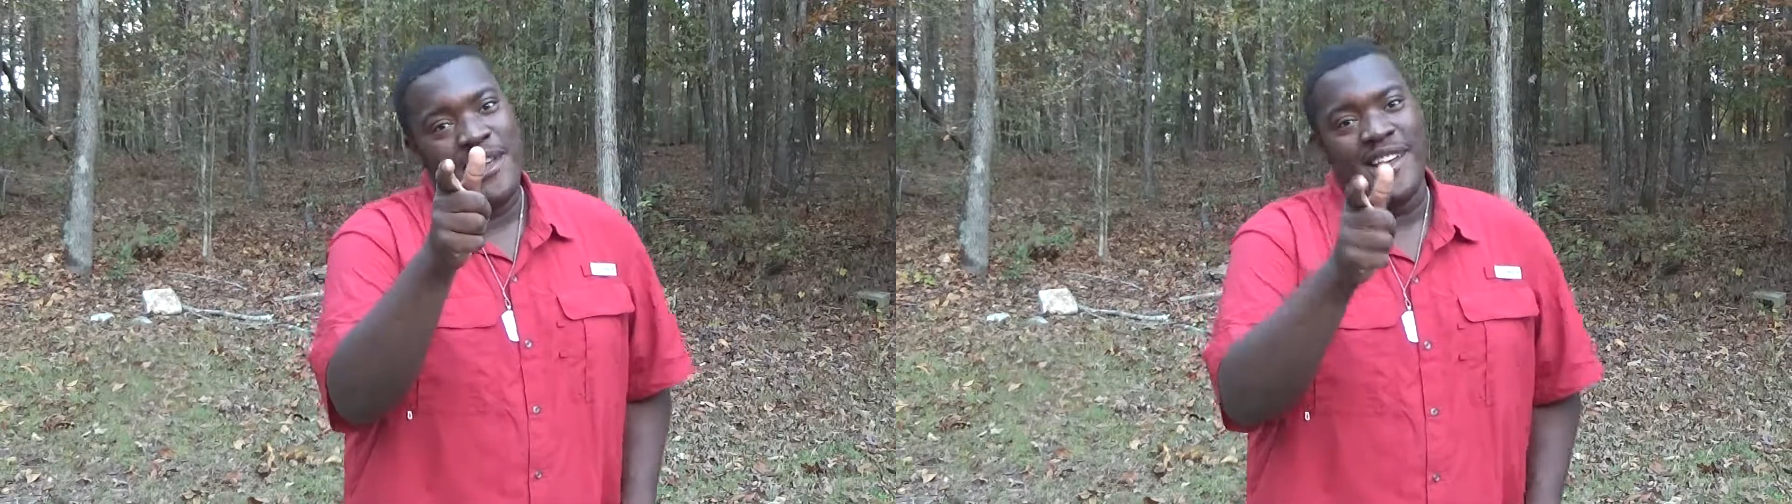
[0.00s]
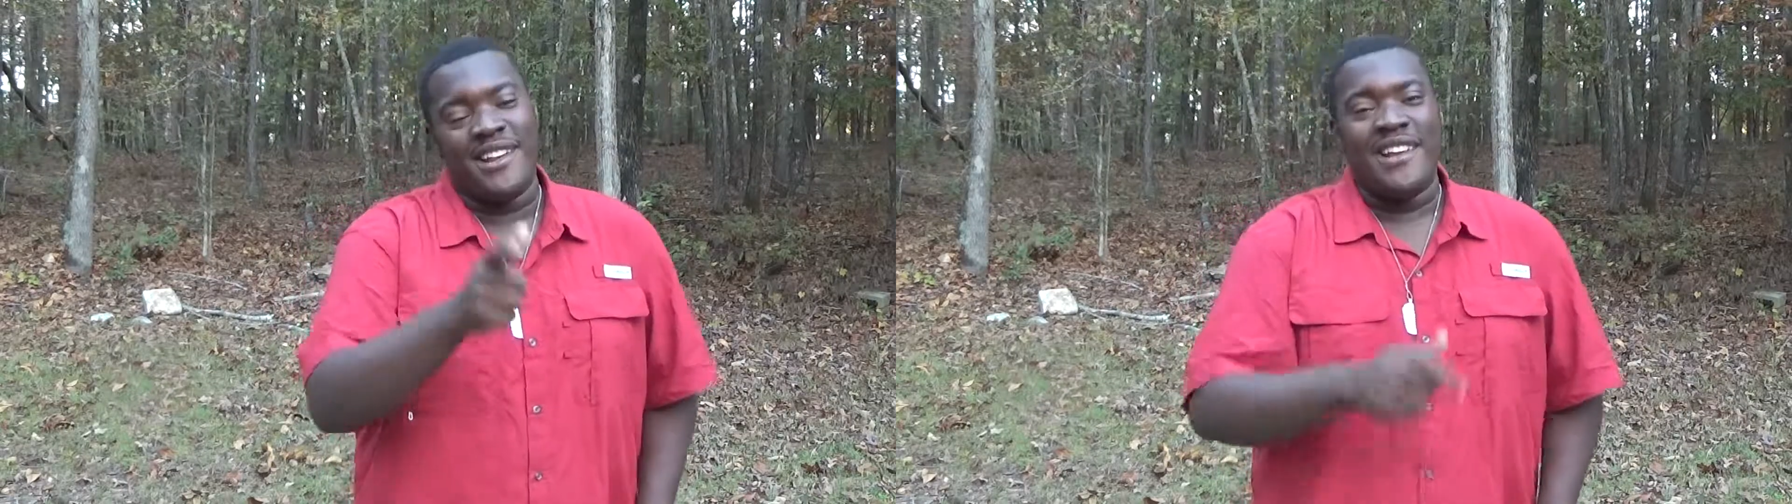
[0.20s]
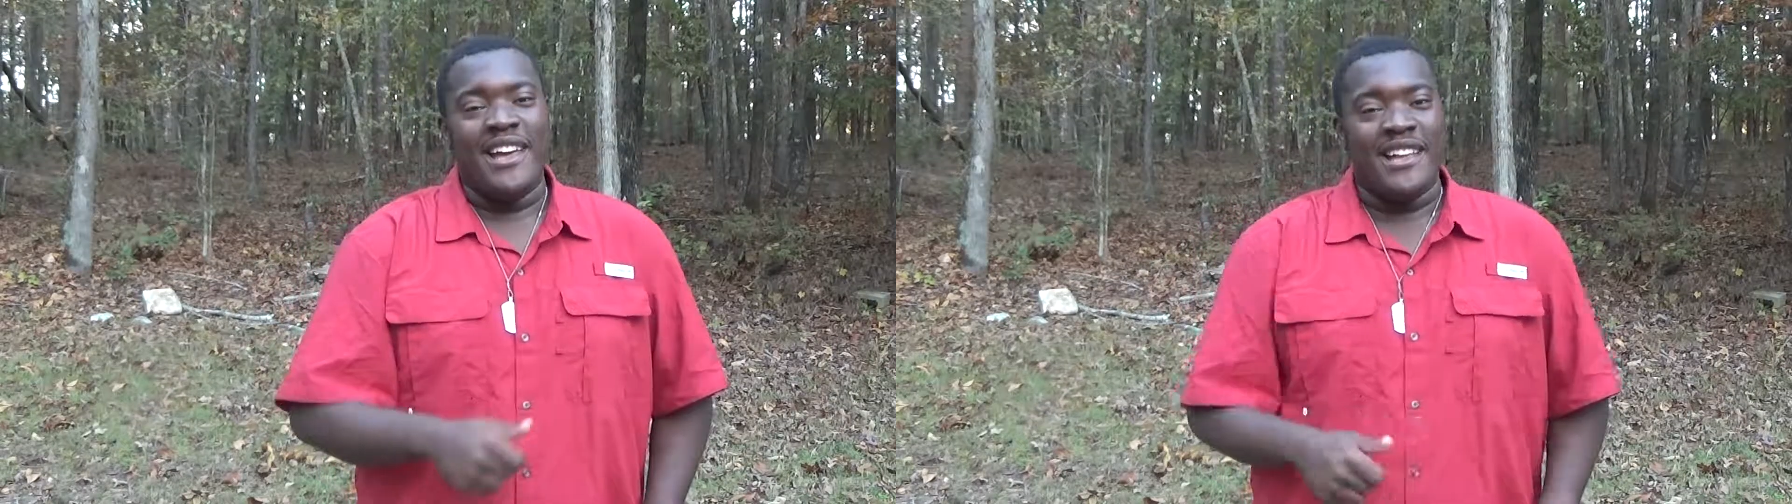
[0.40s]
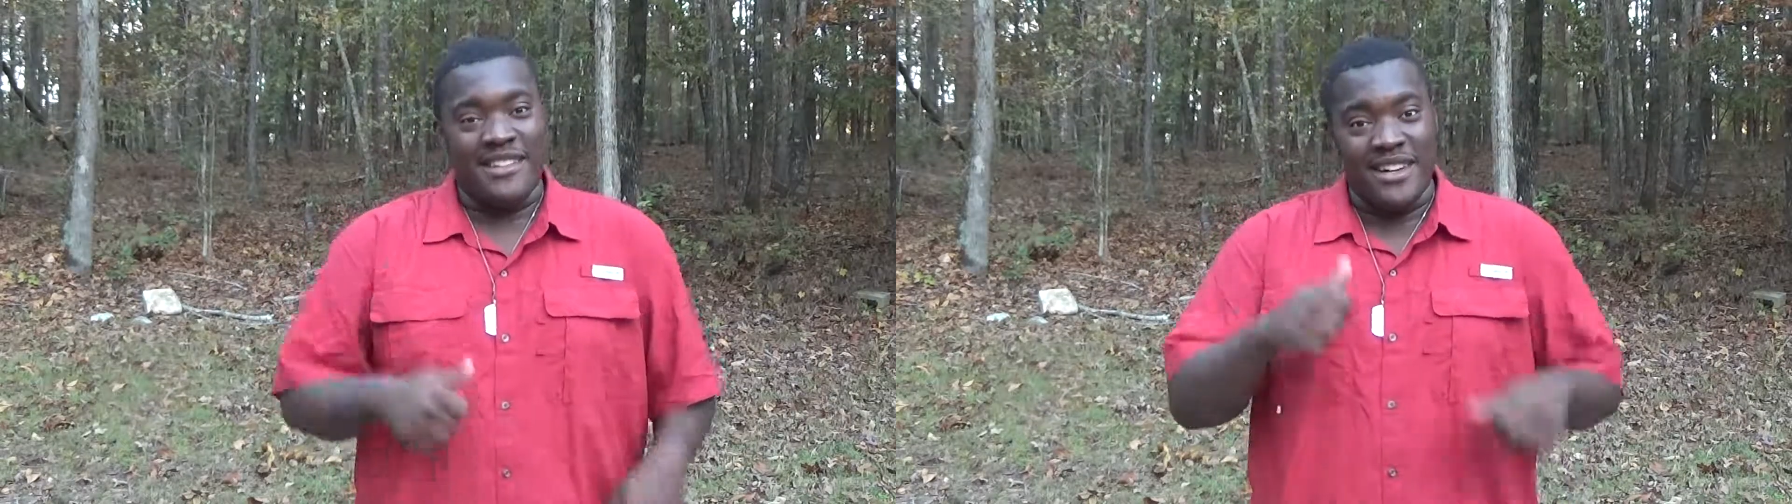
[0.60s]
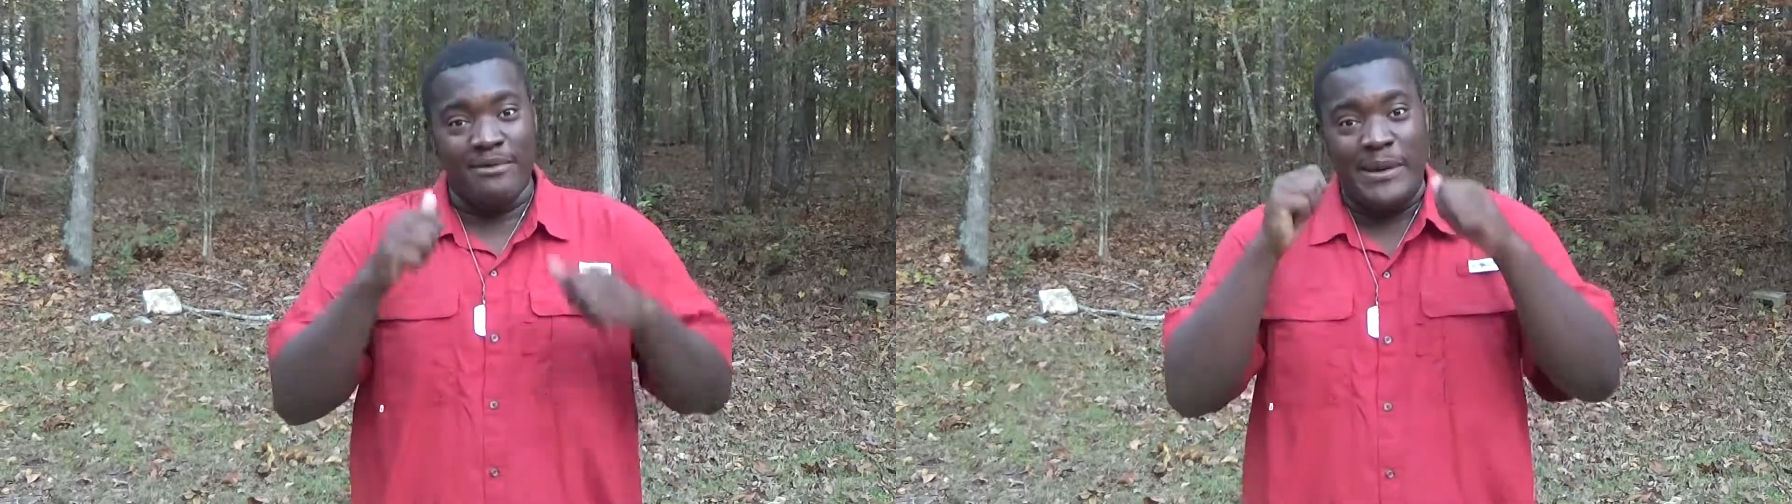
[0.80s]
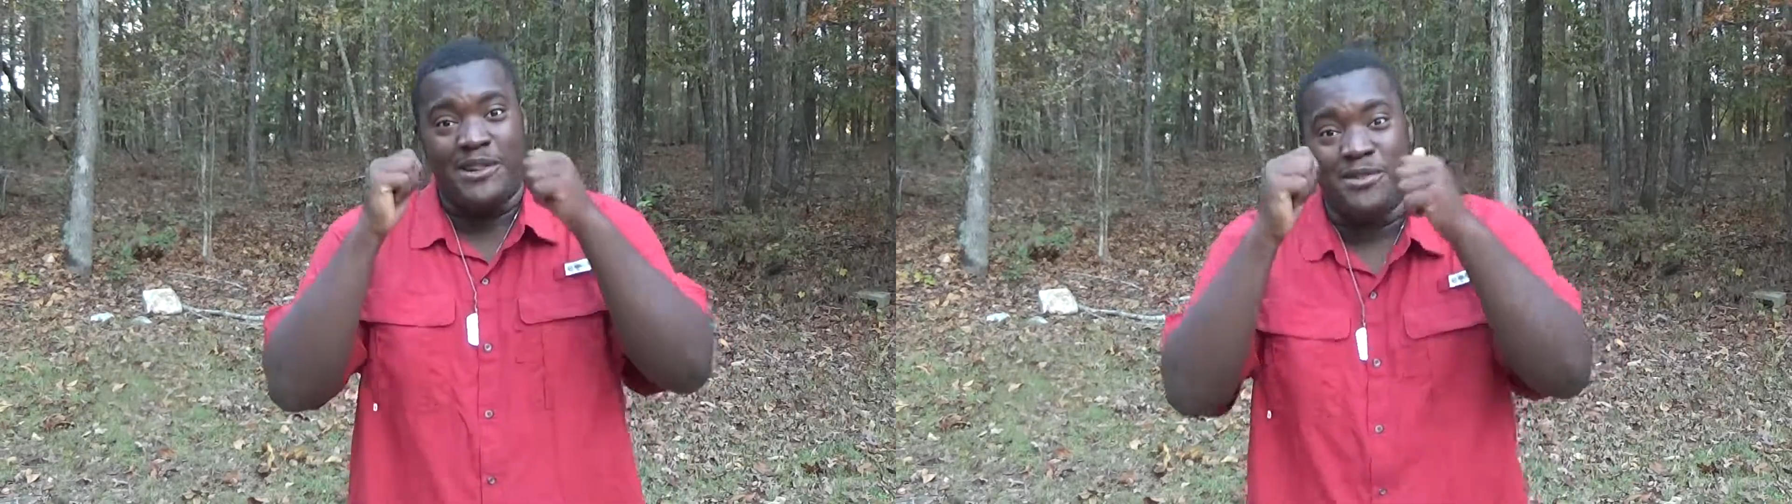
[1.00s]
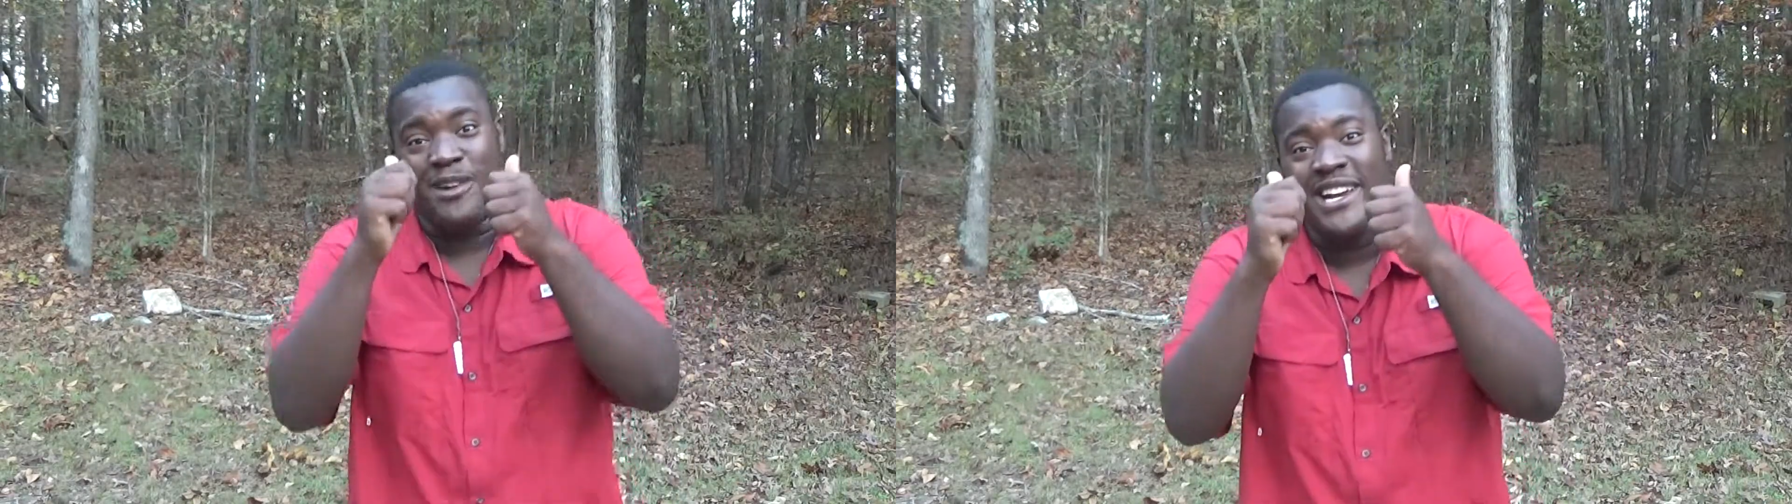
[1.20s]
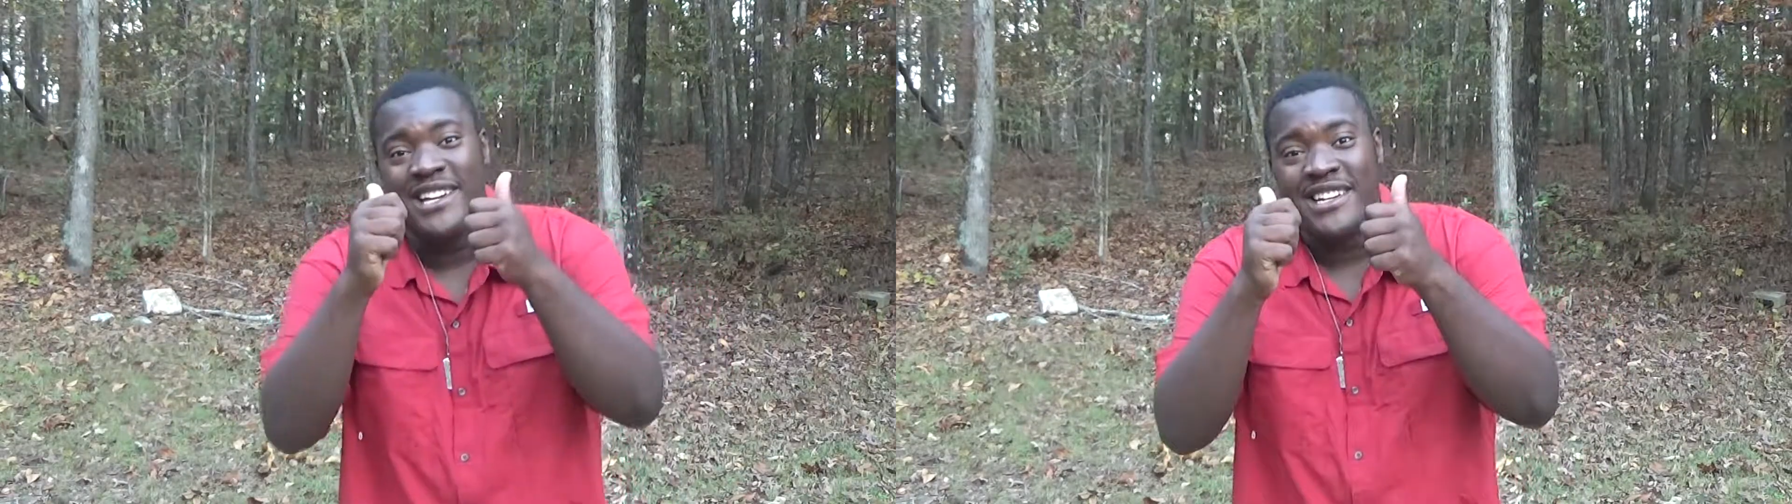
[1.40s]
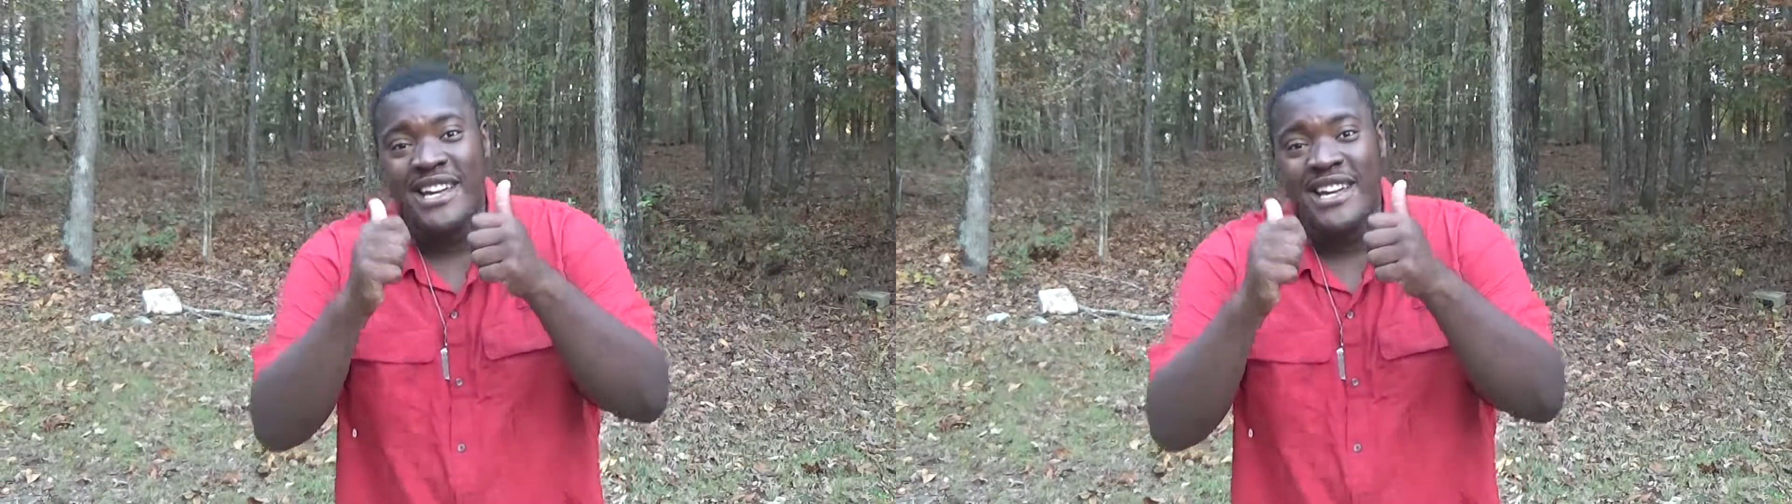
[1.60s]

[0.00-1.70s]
in. It's going to be great.